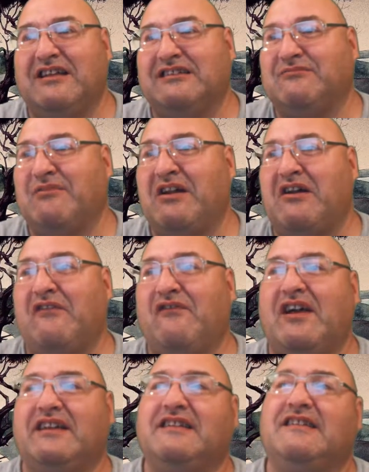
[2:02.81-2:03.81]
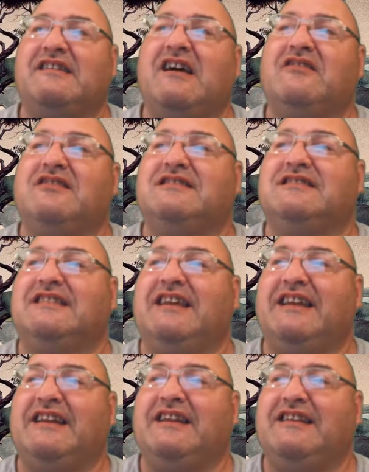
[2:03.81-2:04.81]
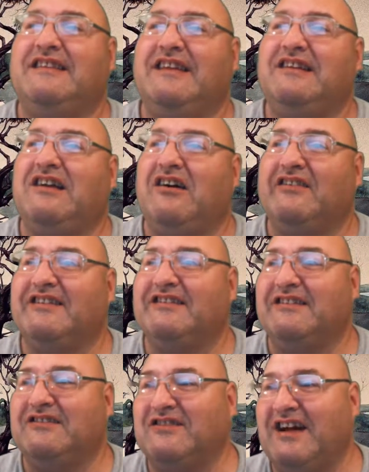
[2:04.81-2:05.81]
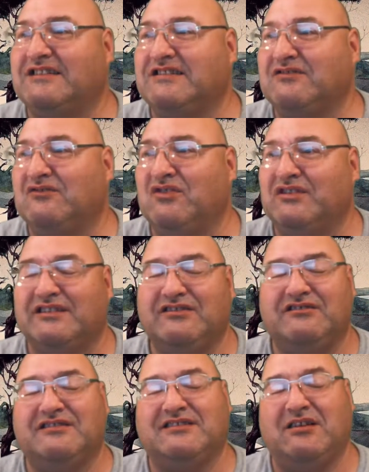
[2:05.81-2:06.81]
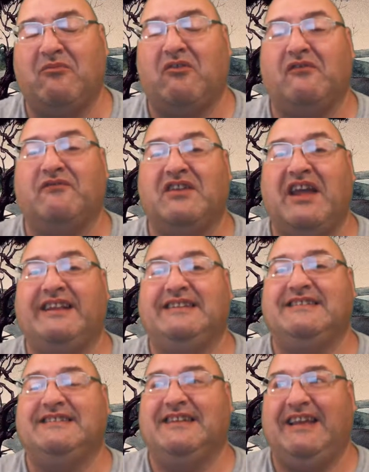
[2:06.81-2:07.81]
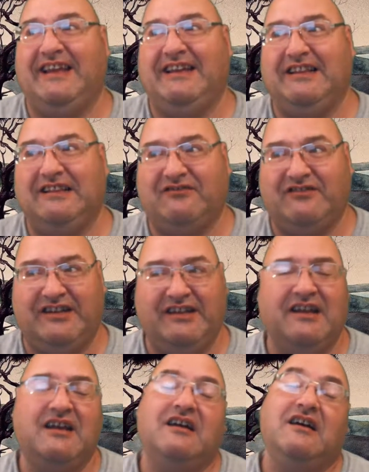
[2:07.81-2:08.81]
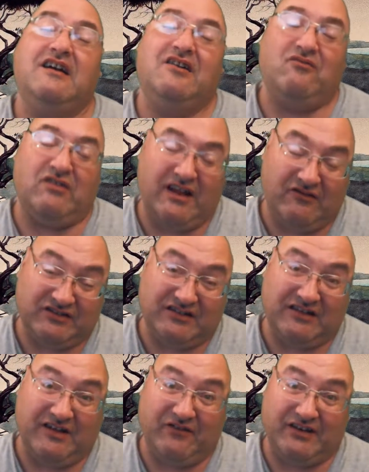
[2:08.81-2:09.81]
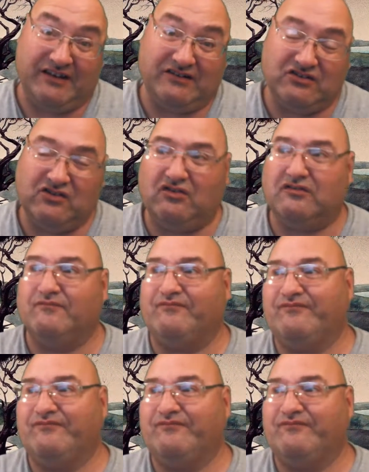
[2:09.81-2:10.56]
As a matter of fact, I did not listen to anything other than classical until the summer of 1983 when I was 11 years old.